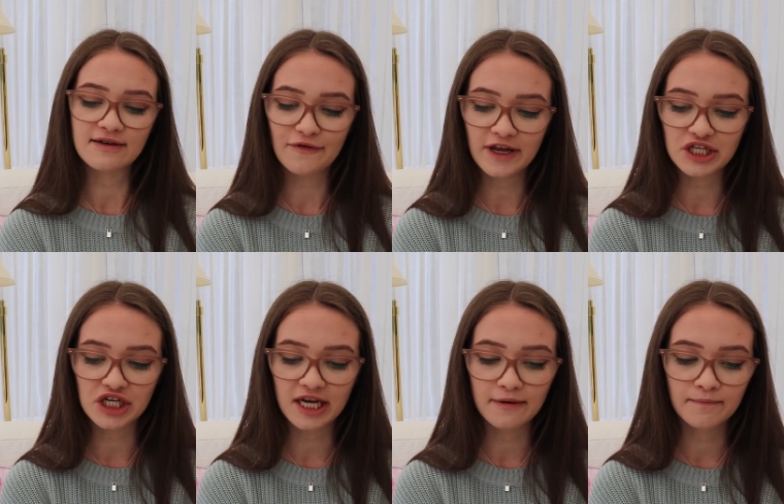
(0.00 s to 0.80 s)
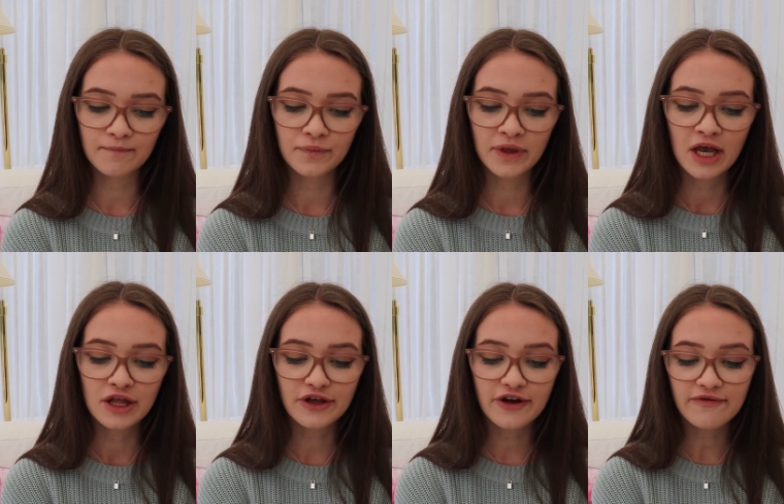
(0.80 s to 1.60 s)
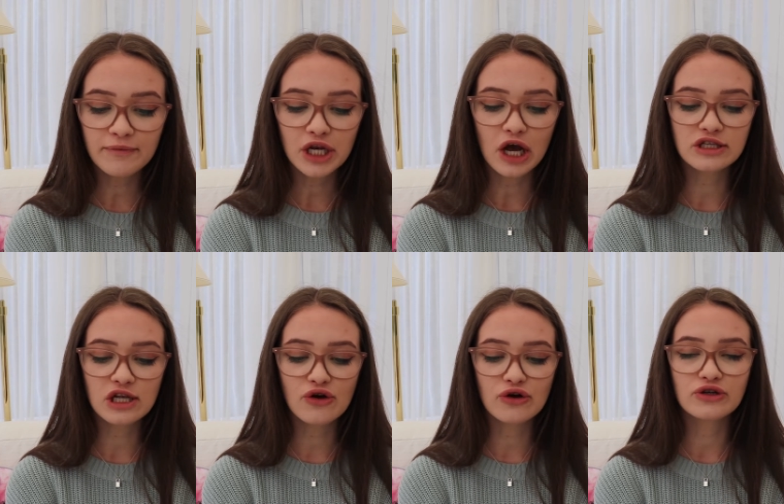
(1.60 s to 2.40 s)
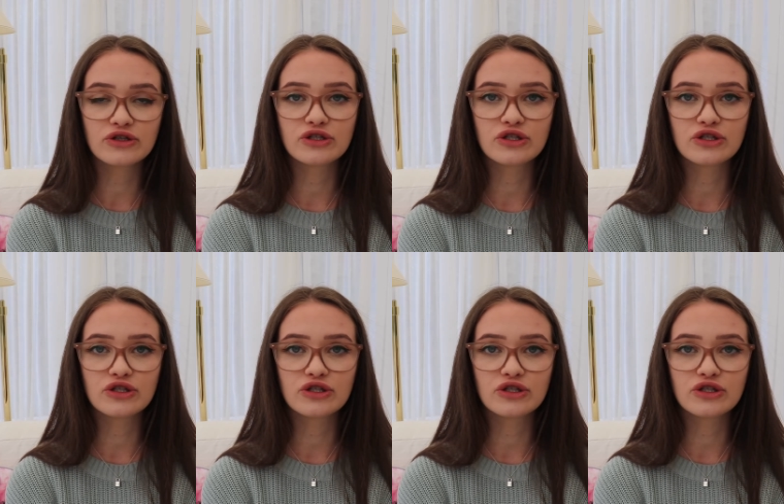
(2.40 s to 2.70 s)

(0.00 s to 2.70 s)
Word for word: to Fiji. The government has, law